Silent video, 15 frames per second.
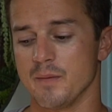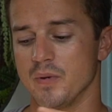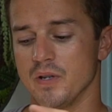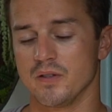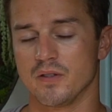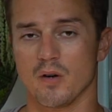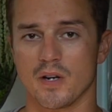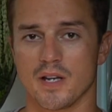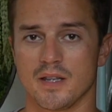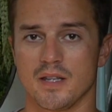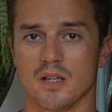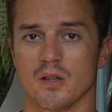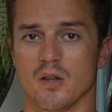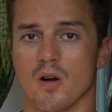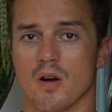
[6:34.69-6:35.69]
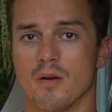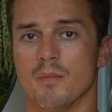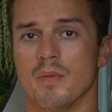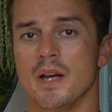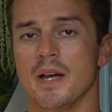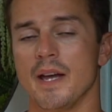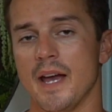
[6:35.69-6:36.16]
but you don't get the
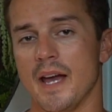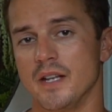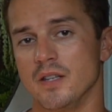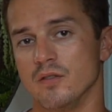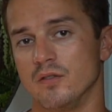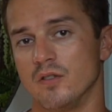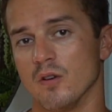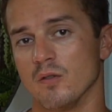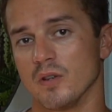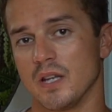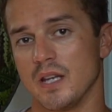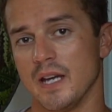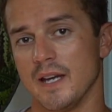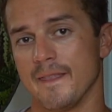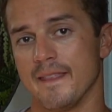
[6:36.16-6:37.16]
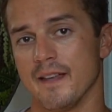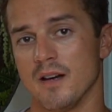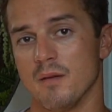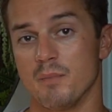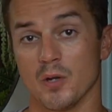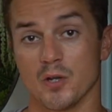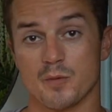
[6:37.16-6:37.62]
alarm and you don't get
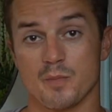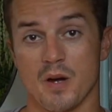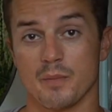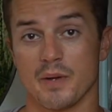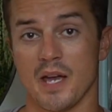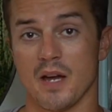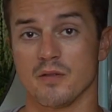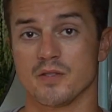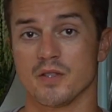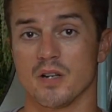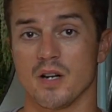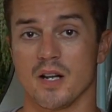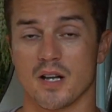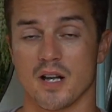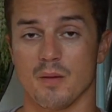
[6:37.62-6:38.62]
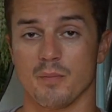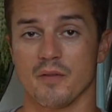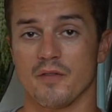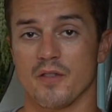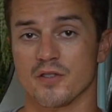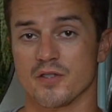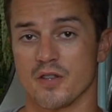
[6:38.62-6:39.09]
the bilge pump counter and a couple
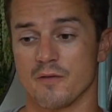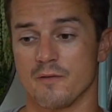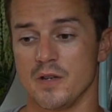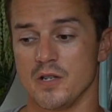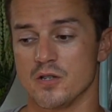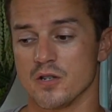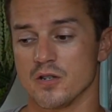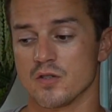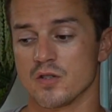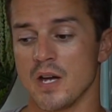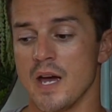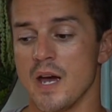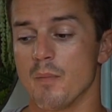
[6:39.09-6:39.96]
of those other features.